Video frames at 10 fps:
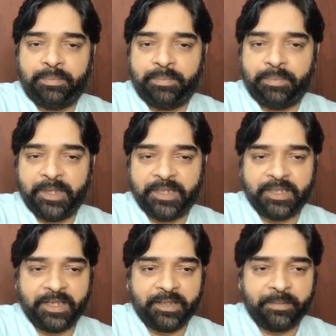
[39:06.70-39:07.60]
please
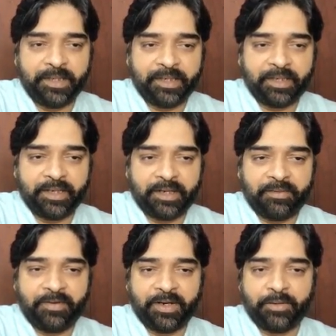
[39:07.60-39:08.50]
little bit
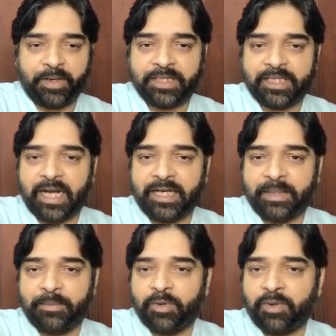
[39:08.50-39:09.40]
refer your NCERT
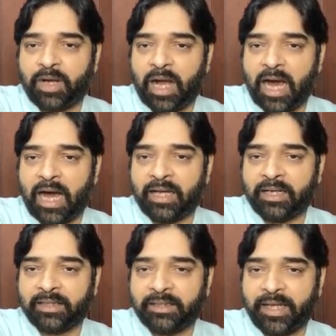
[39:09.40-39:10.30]
book
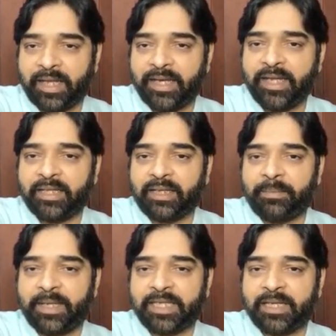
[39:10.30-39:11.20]
or any other
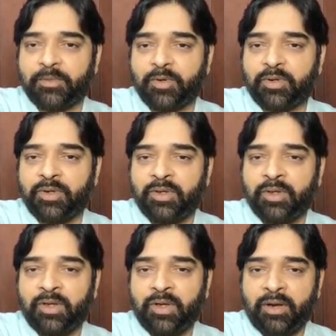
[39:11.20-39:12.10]
basic book
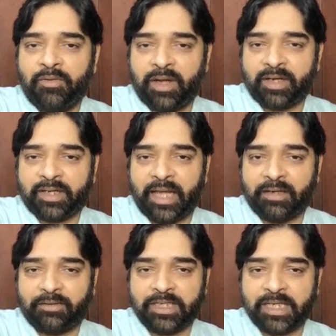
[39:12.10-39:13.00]
for
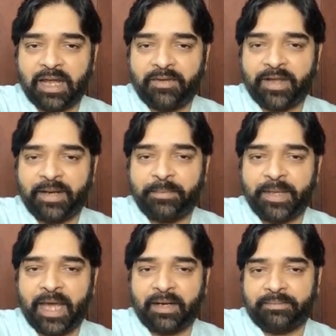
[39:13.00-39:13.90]
calculation of NPR.